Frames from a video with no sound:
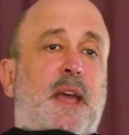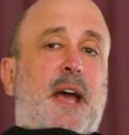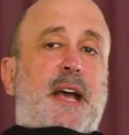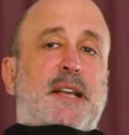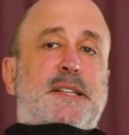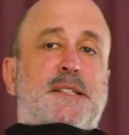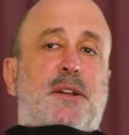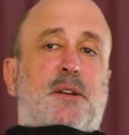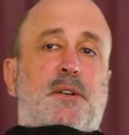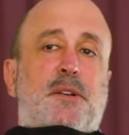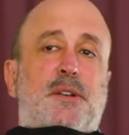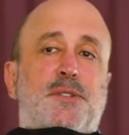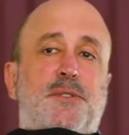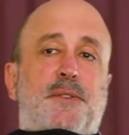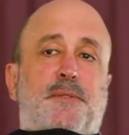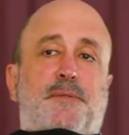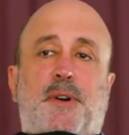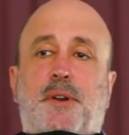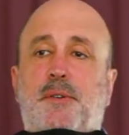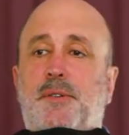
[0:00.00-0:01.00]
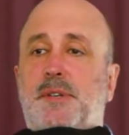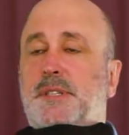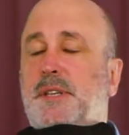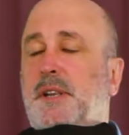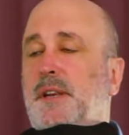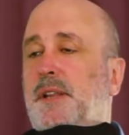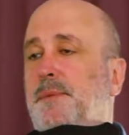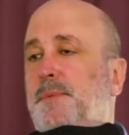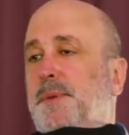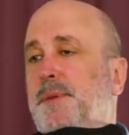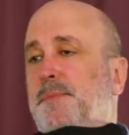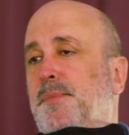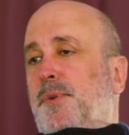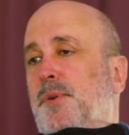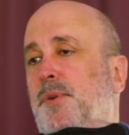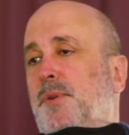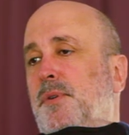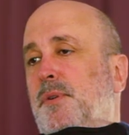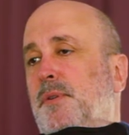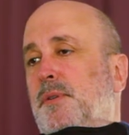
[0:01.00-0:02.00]
as long as you focus a little bit
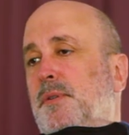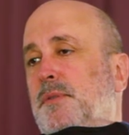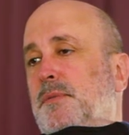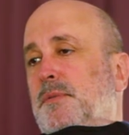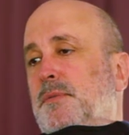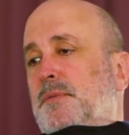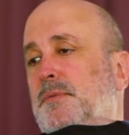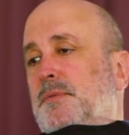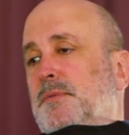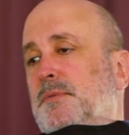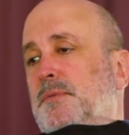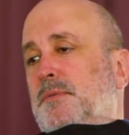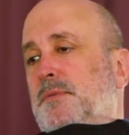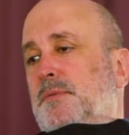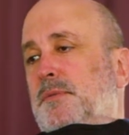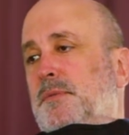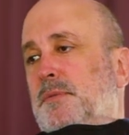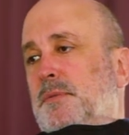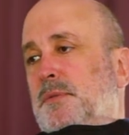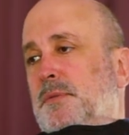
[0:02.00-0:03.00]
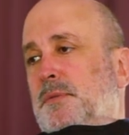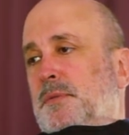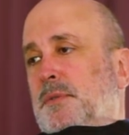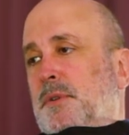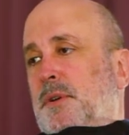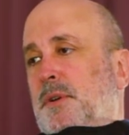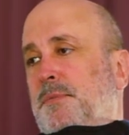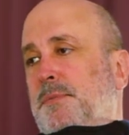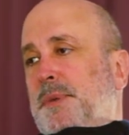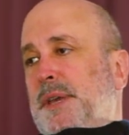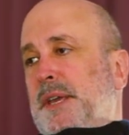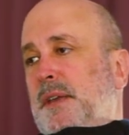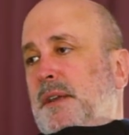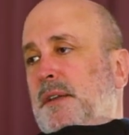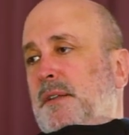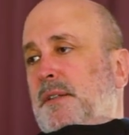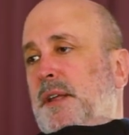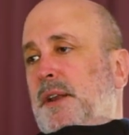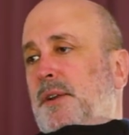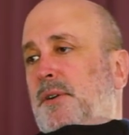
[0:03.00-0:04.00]
more on me
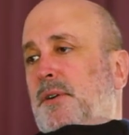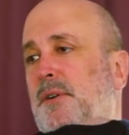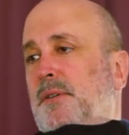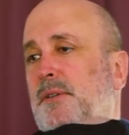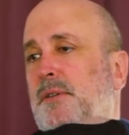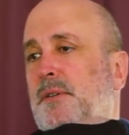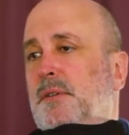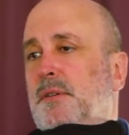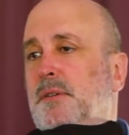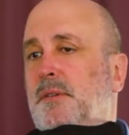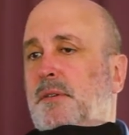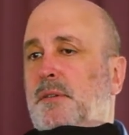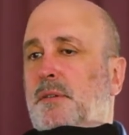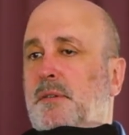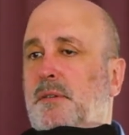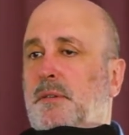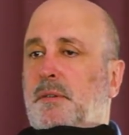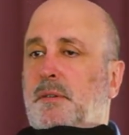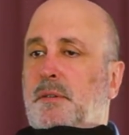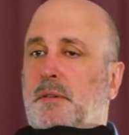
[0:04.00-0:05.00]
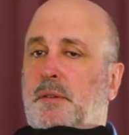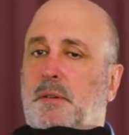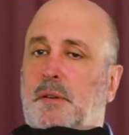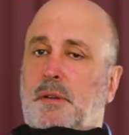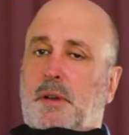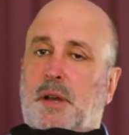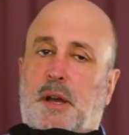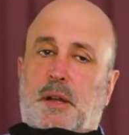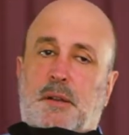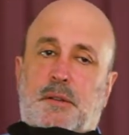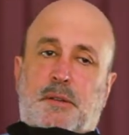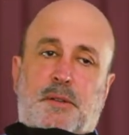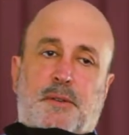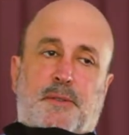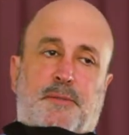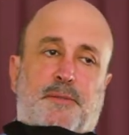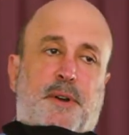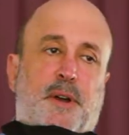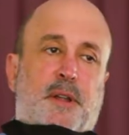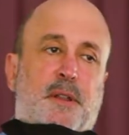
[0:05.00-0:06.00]
than on God,
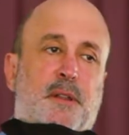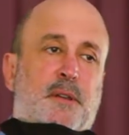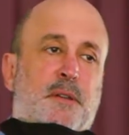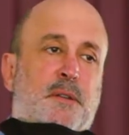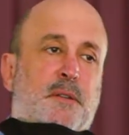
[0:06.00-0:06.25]
your Father.